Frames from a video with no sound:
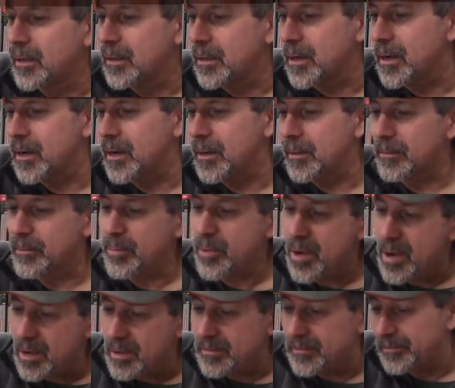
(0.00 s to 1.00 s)
Um,
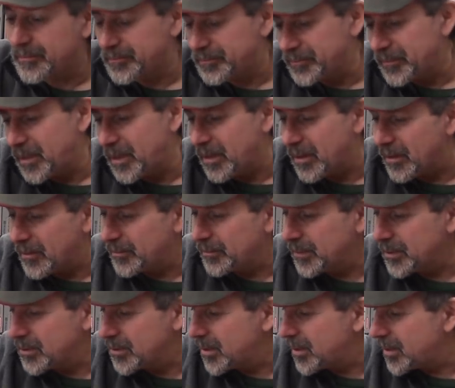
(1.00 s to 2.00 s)
but you know,
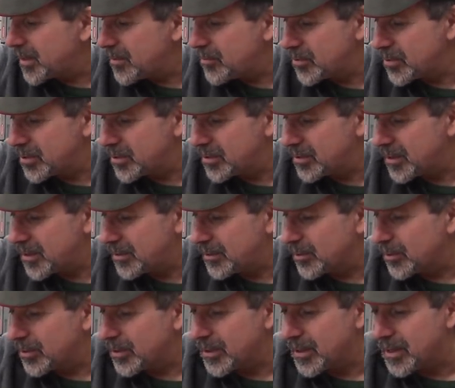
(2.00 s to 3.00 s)
it's like I was just
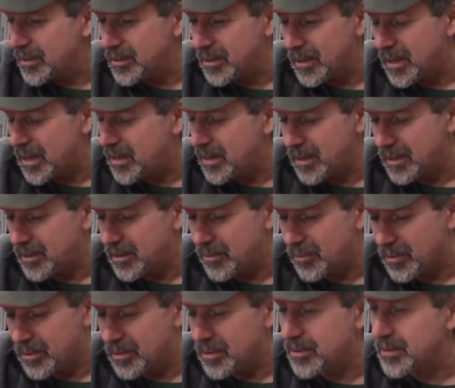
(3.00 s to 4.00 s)
like looking at it, I got to get
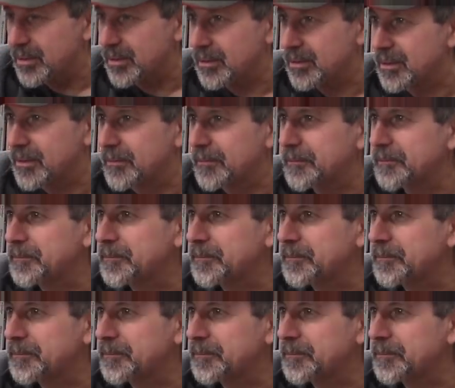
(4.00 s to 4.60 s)
one of these things.